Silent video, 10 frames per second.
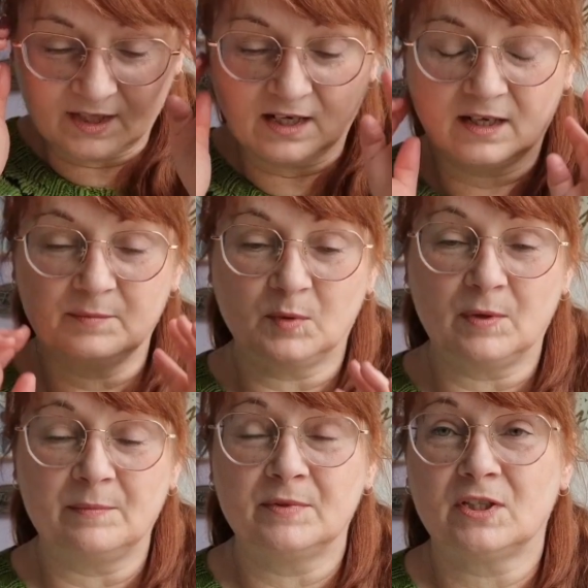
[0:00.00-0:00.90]

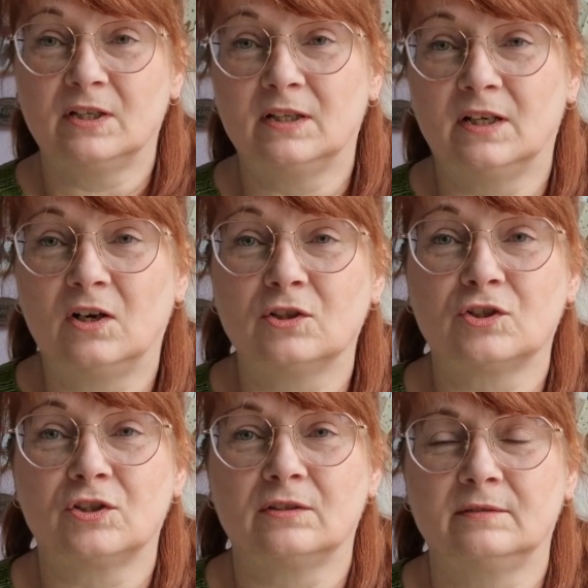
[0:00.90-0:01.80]
One was a
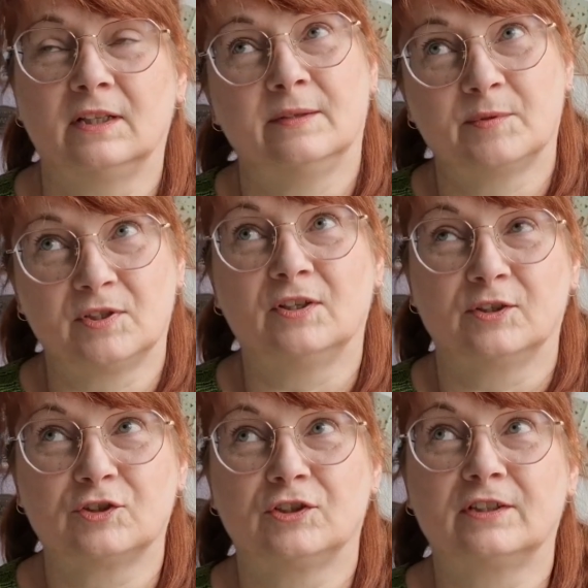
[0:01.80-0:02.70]
no, it wasn't a
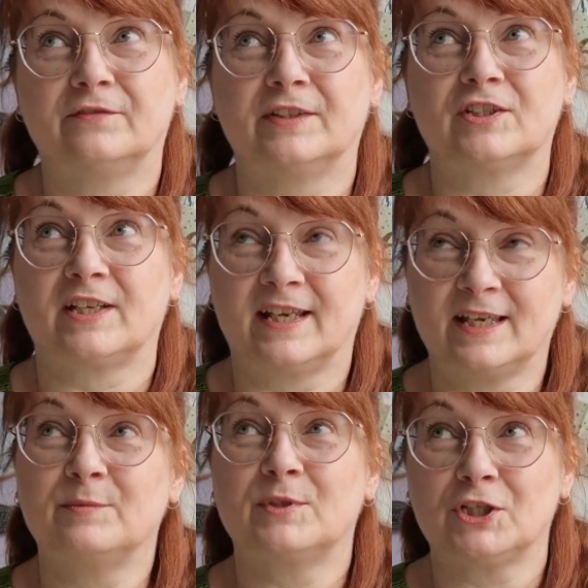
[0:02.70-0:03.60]
hot chocolate fudge cake.
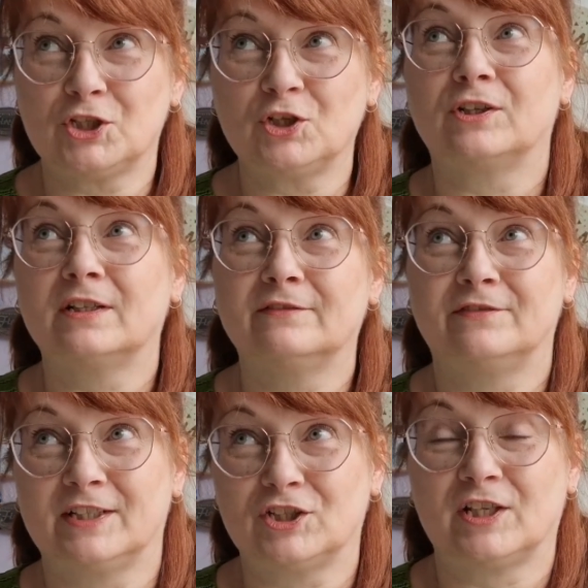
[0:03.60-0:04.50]
It was a chocolate
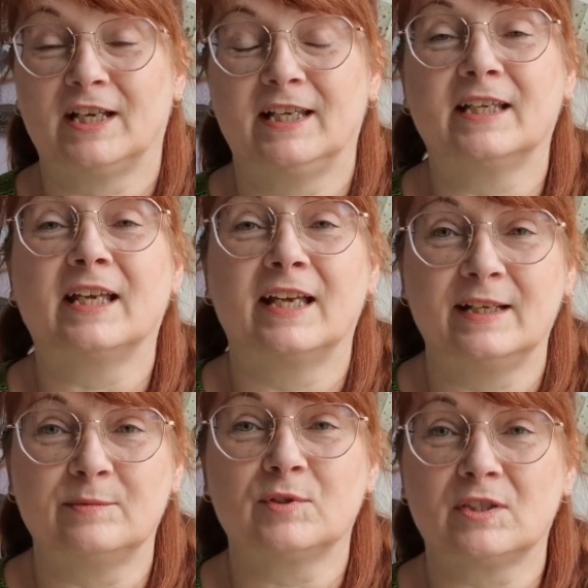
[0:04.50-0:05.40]
fudge cake,
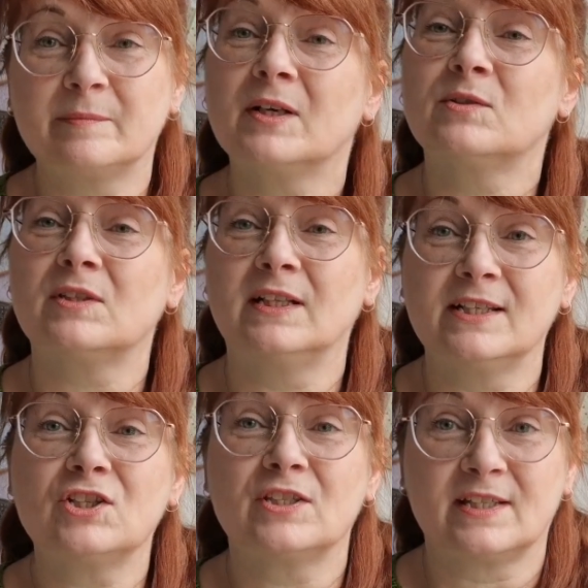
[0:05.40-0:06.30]
and it was the most
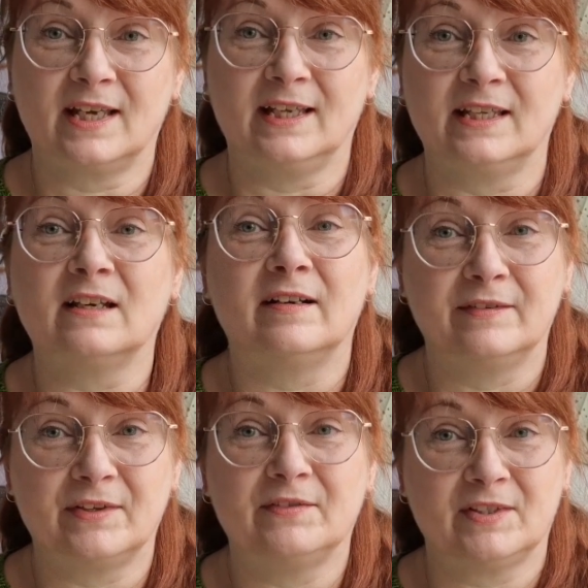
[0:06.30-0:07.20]
delicious cake
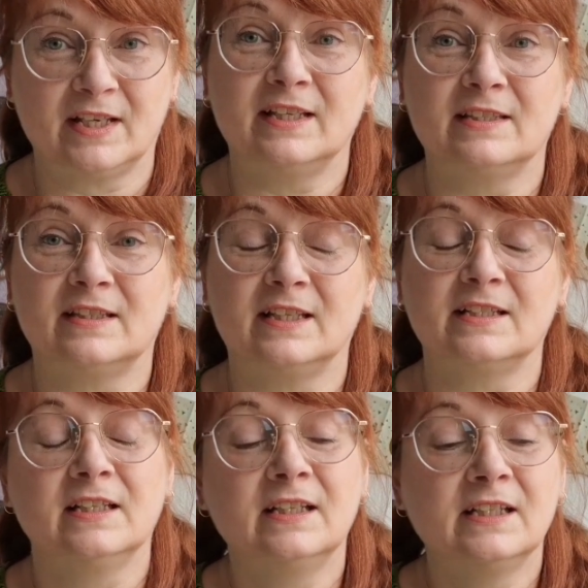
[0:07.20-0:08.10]
I've ever
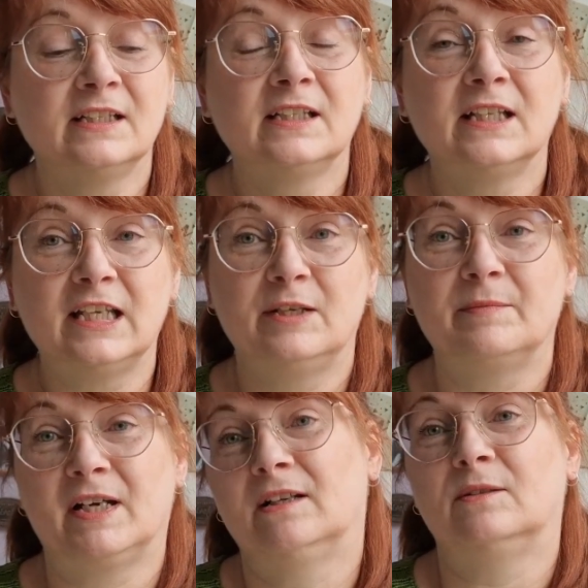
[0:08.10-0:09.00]
tasted in
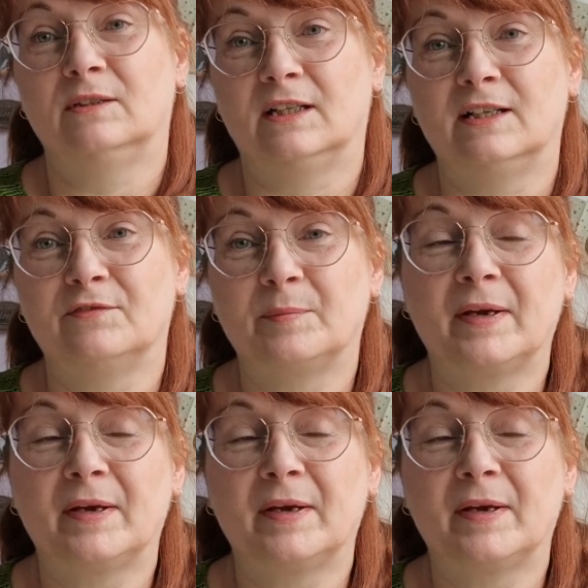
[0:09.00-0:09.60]
my whole life.